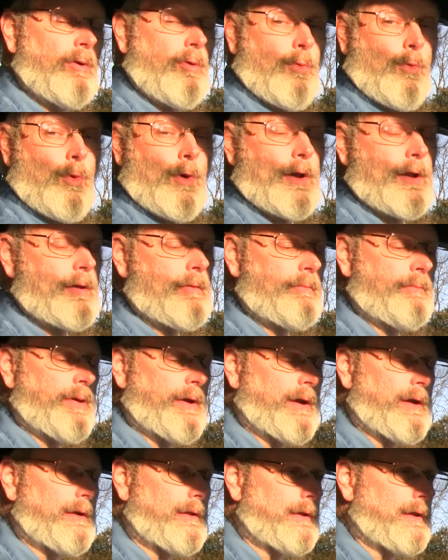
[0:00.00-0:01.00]
One of them
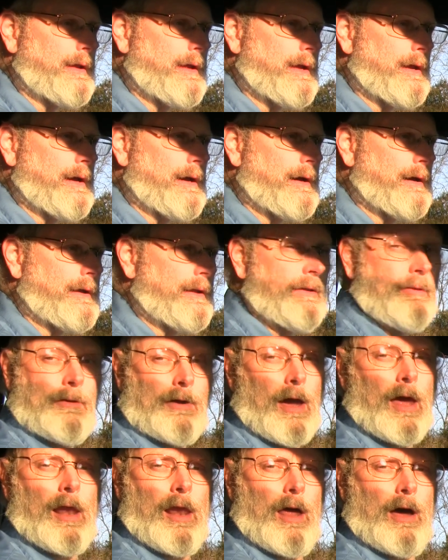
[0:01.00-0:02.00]
apparently either
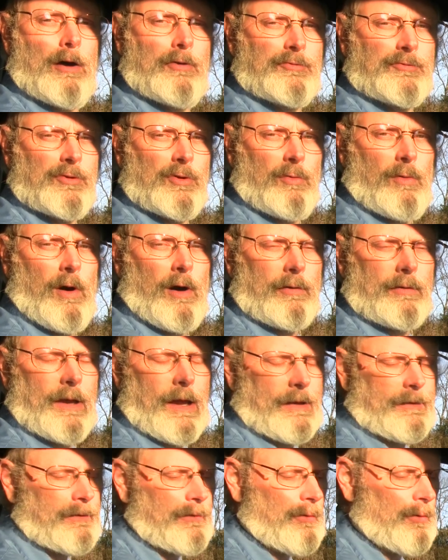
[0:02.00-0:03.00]
got lost or walked
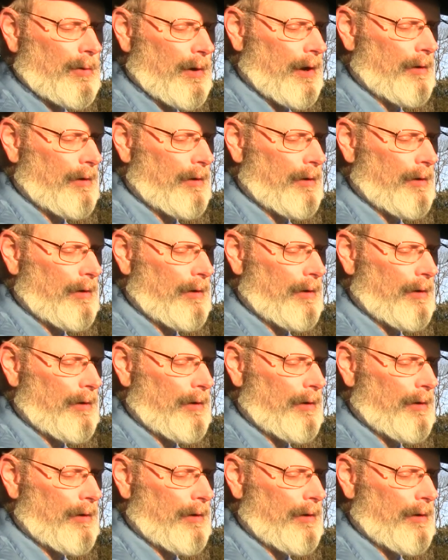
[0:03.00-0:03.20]
out the door,